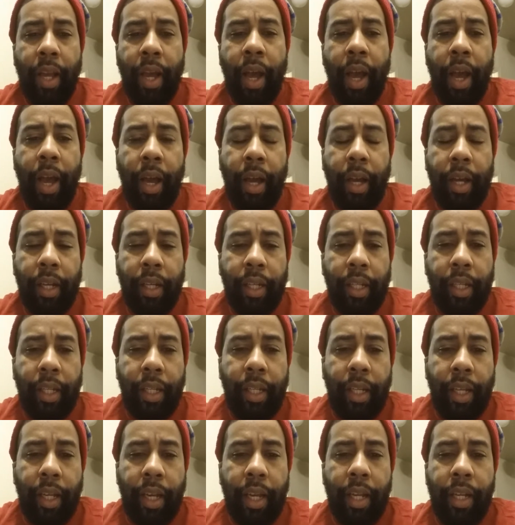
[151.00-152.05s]
and
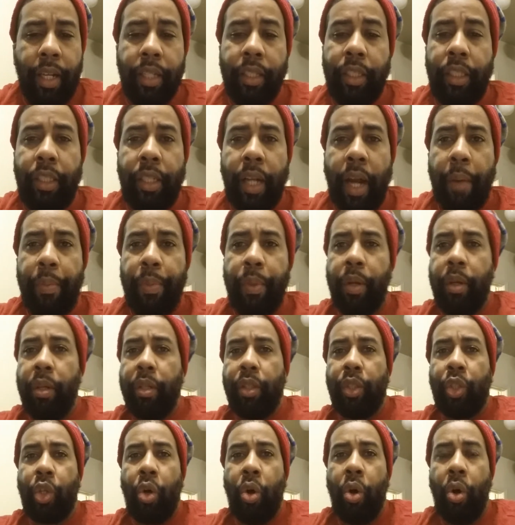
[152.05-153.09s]
this chapter
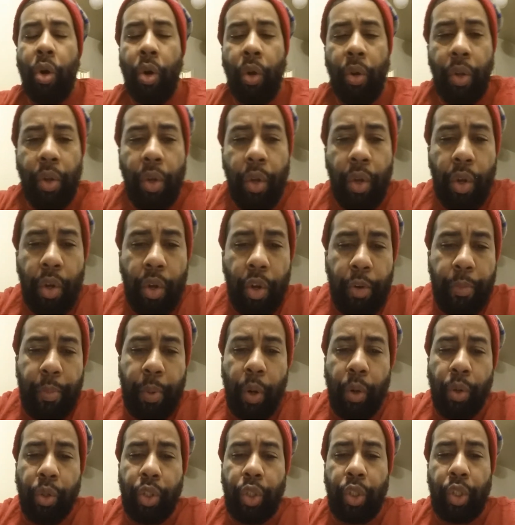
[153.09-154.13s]
is called
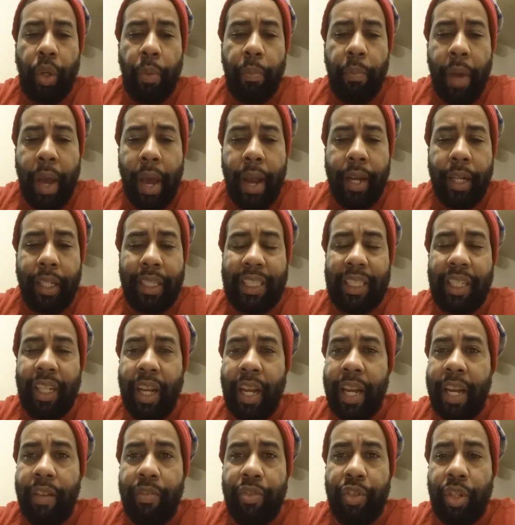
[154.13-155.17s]
Post-Traumatic
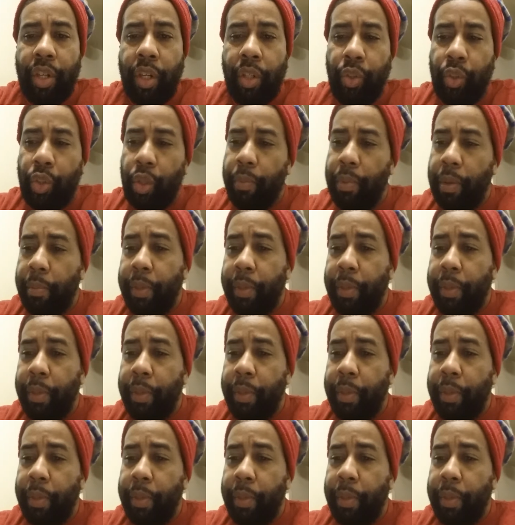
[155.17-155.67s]
Slave Syndrome.